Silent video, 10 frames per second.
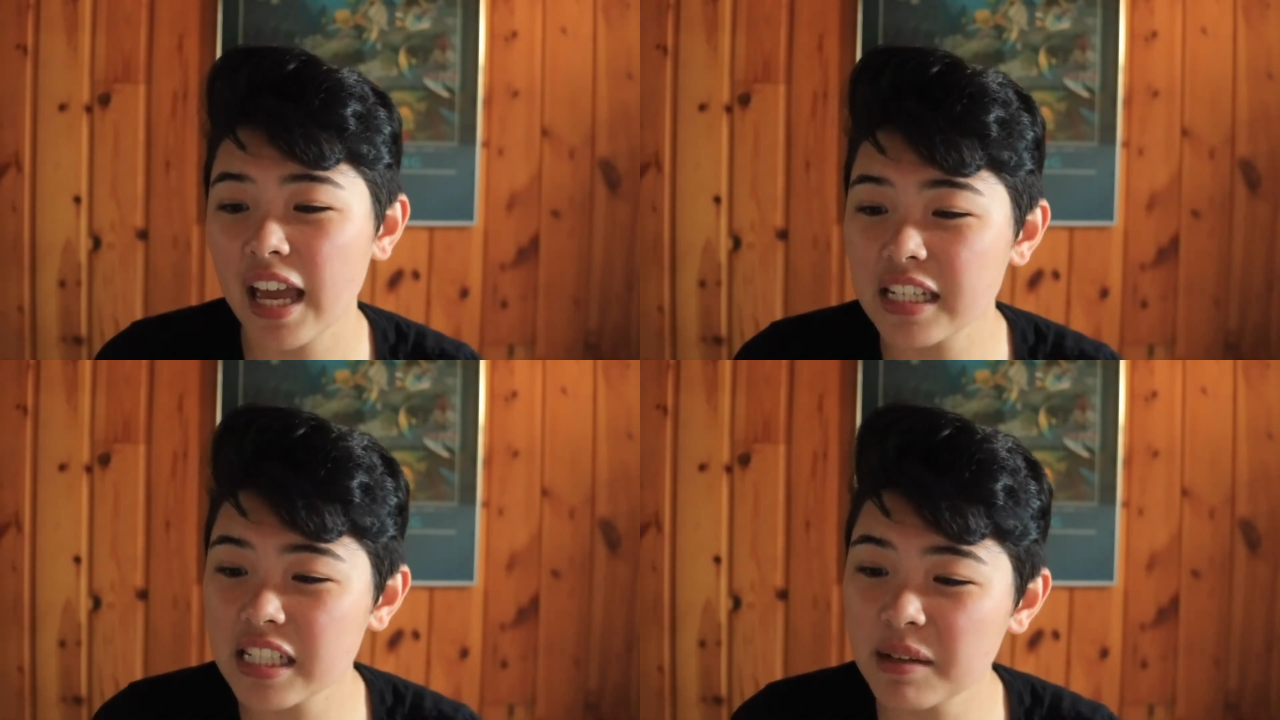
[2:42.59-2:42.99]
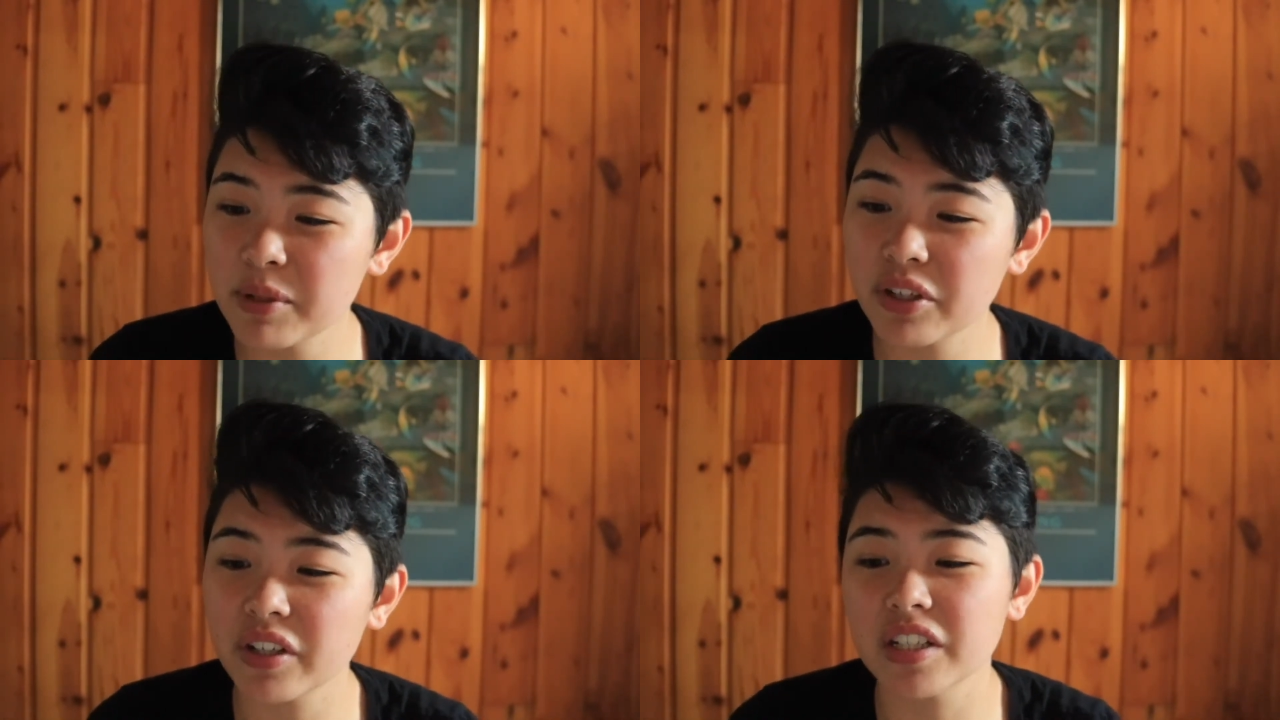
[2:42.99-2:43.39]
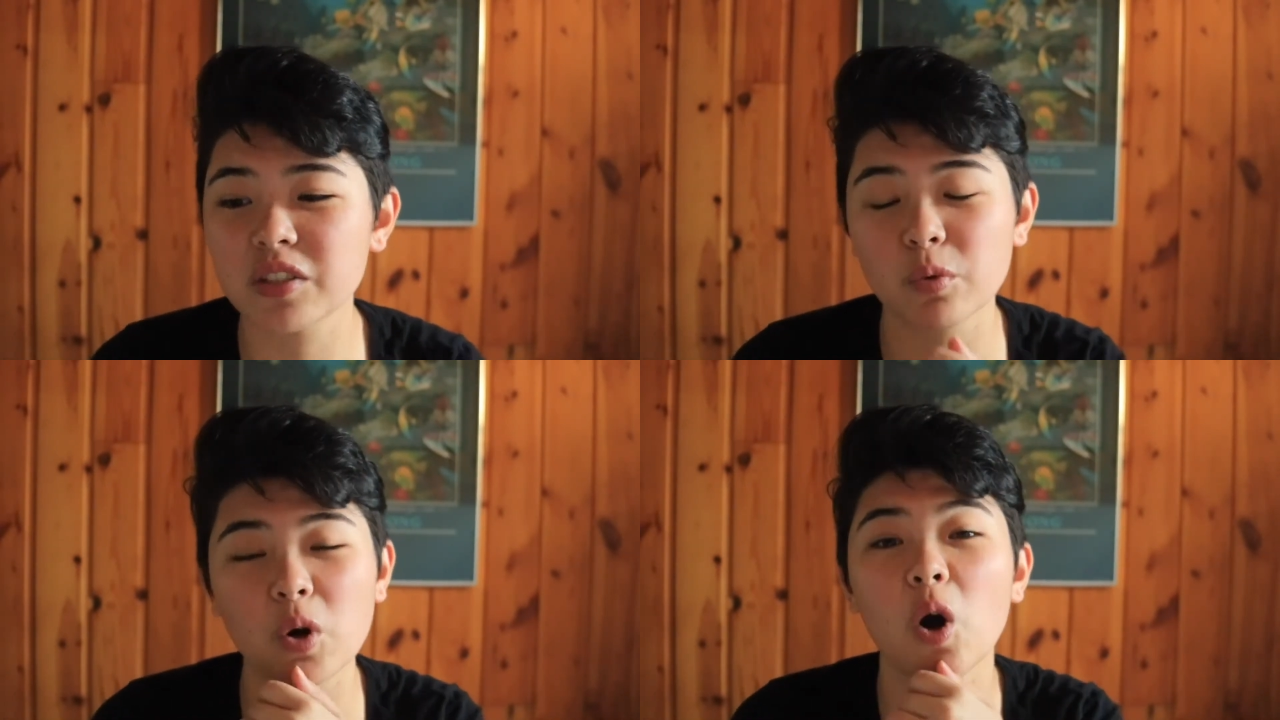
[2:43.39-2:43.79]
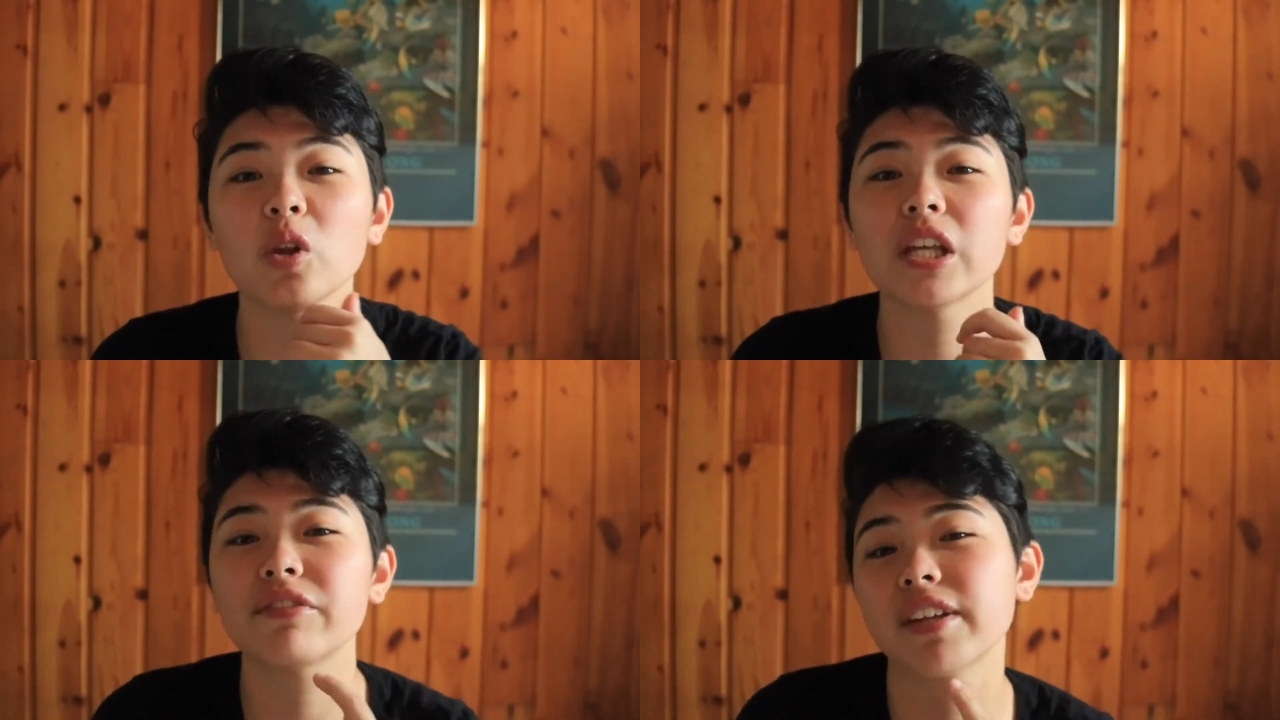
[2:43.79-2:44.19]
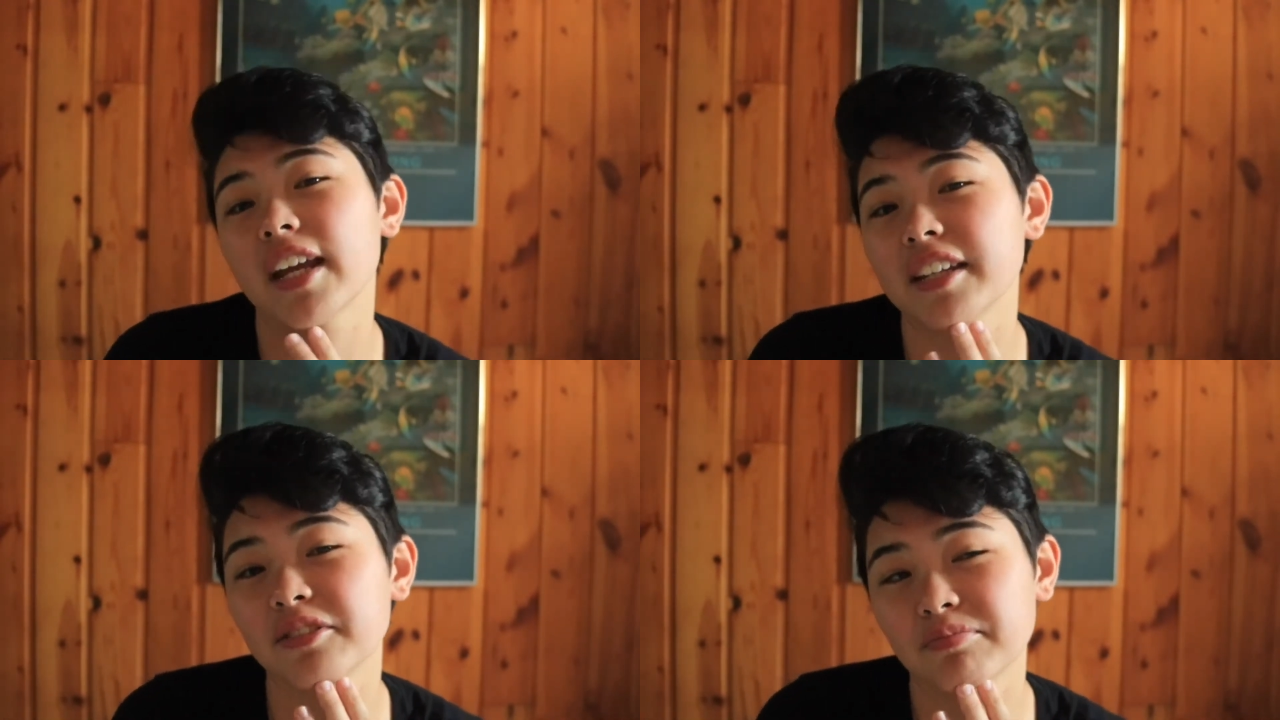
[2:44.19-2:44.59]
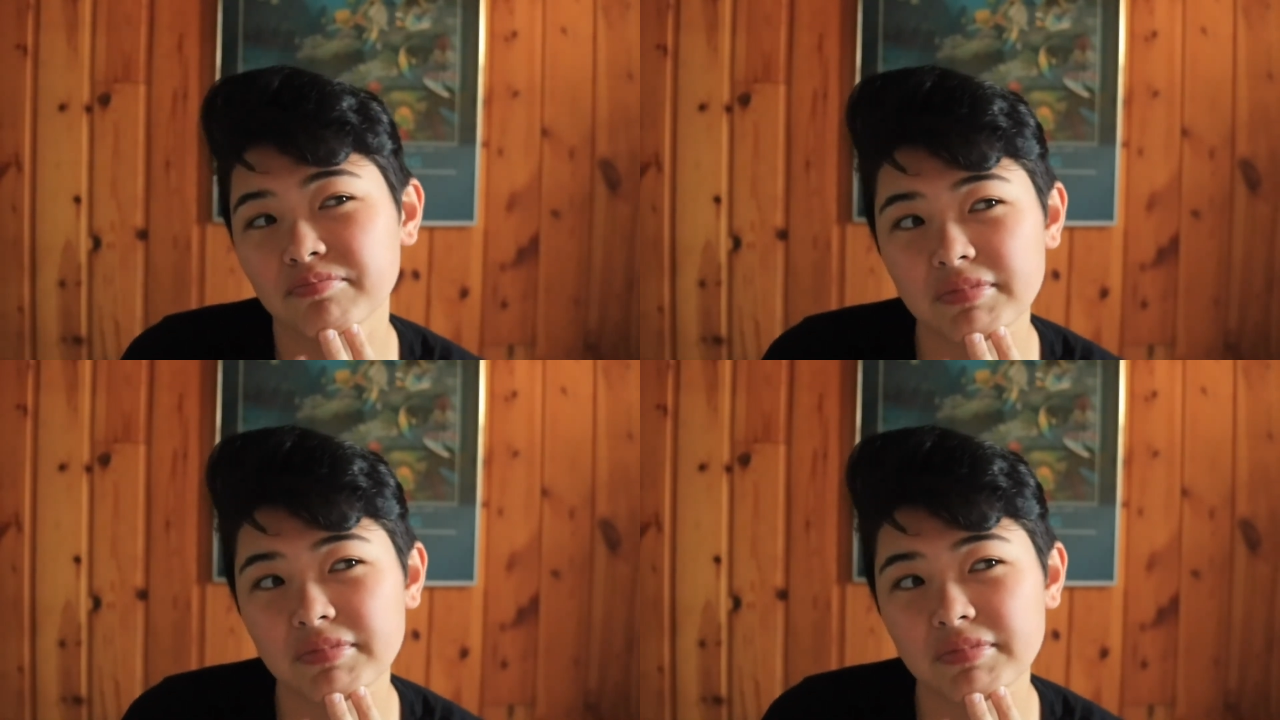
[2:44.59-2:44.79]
and Tiberius were all left-handed.